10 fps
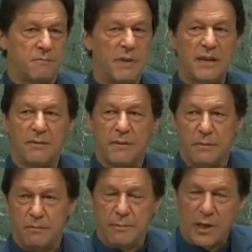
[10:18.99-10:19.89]
But
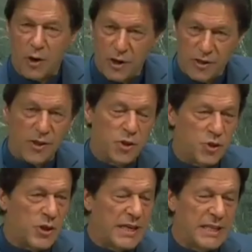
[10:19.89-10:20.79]
because the
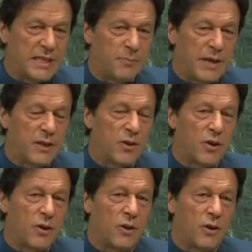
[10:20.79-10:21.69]
society depended
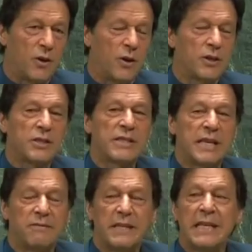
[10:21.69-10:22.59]
on
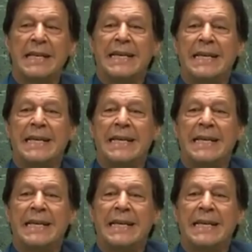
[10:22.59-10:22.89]
slavery,